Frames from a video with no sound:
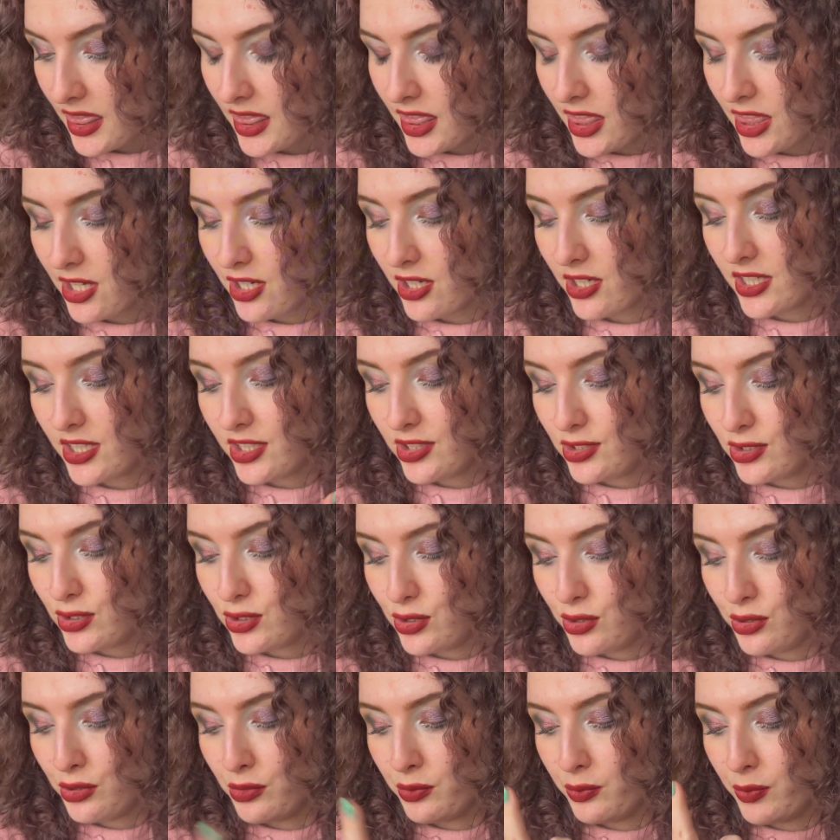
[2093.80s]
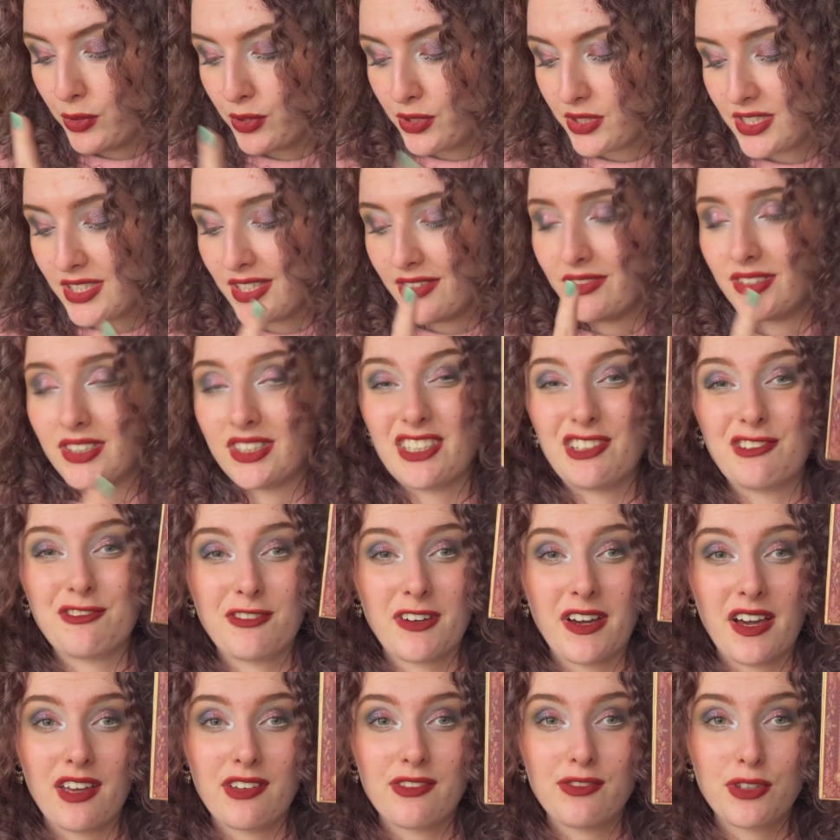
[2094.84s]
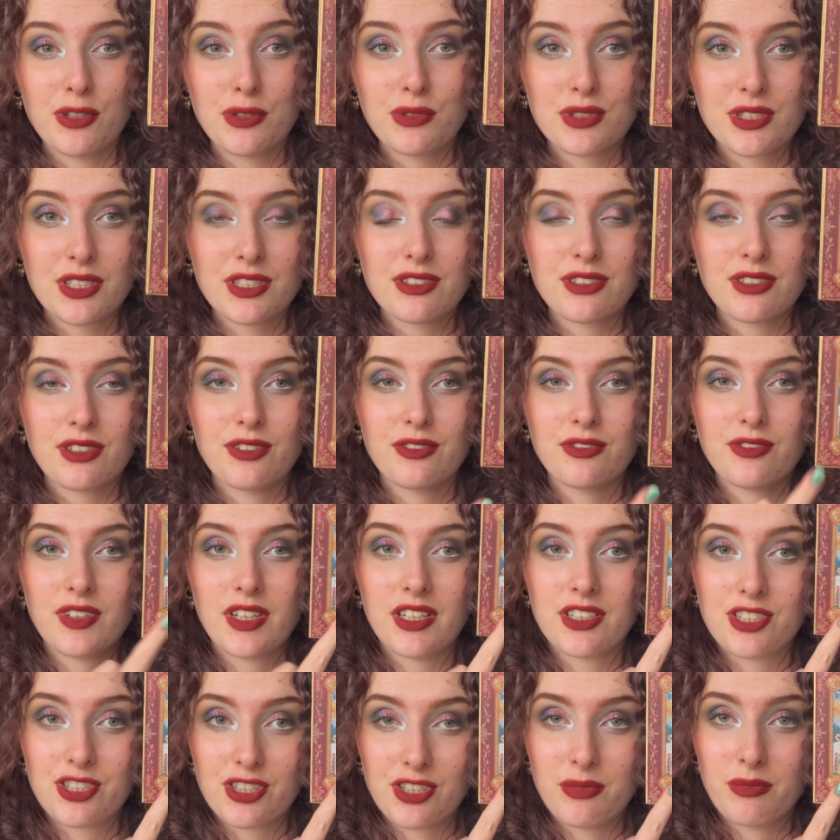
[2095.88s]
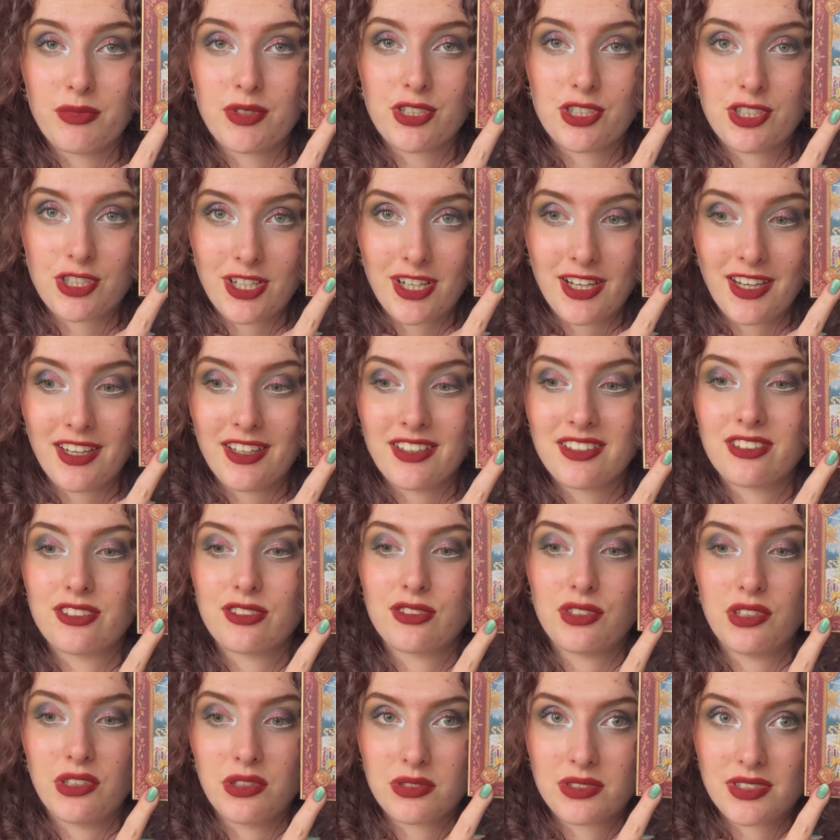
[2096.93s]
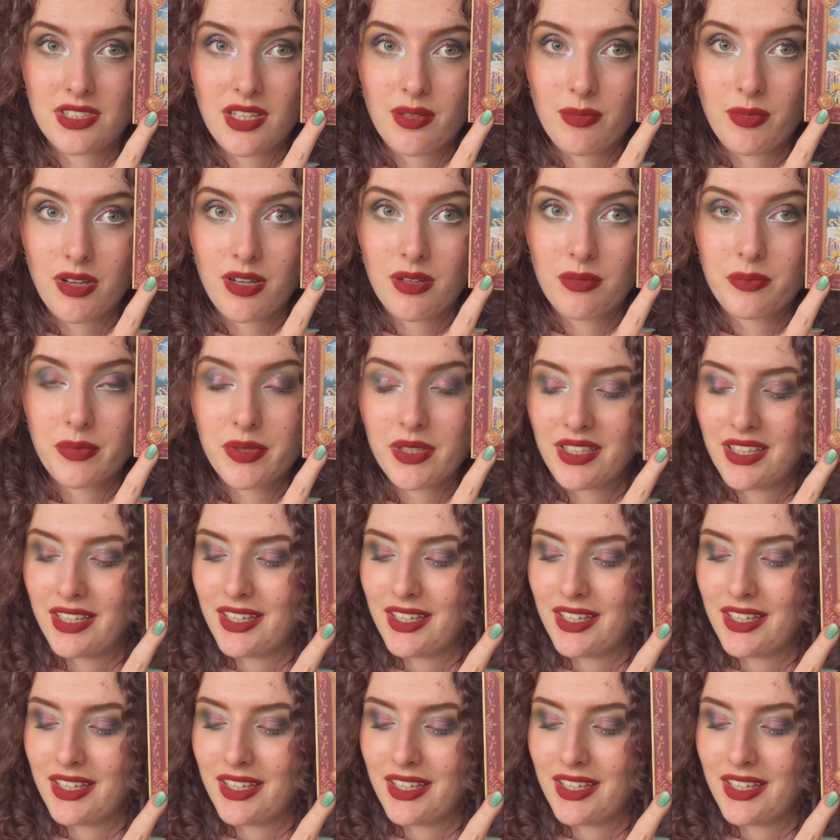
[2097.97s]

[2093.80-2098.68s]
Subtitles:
32.75 uses of a shimmer shade to use them up.